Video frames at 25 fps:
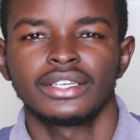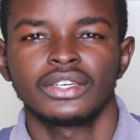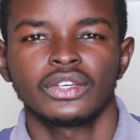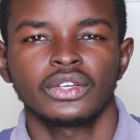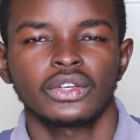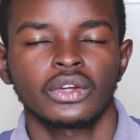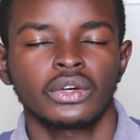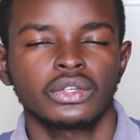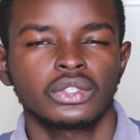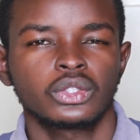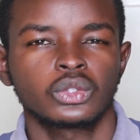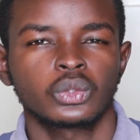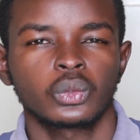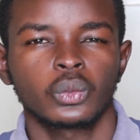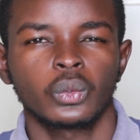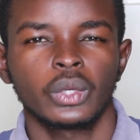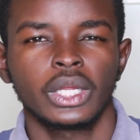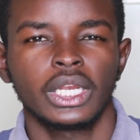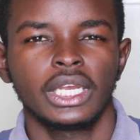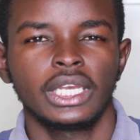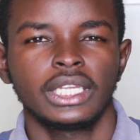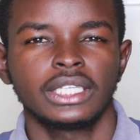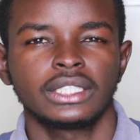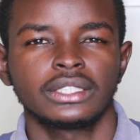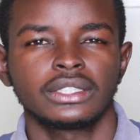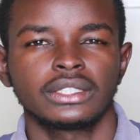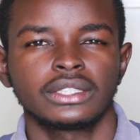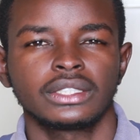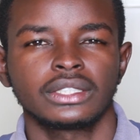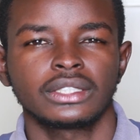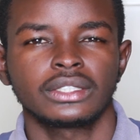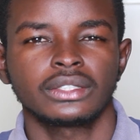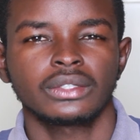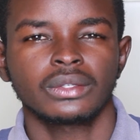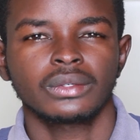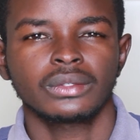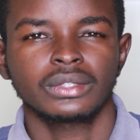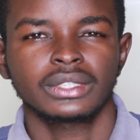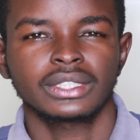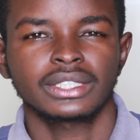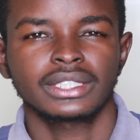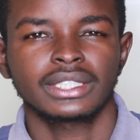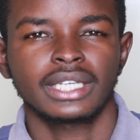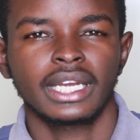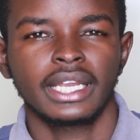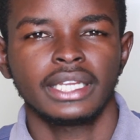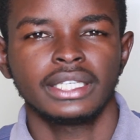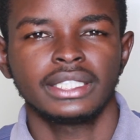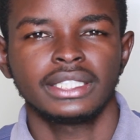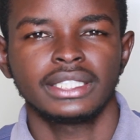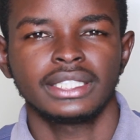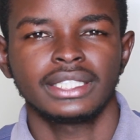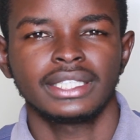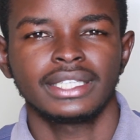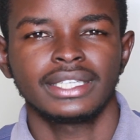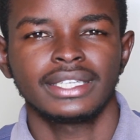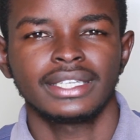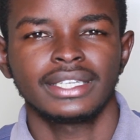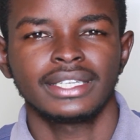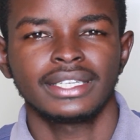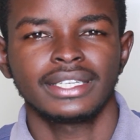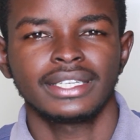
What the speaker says: not willing, not ready.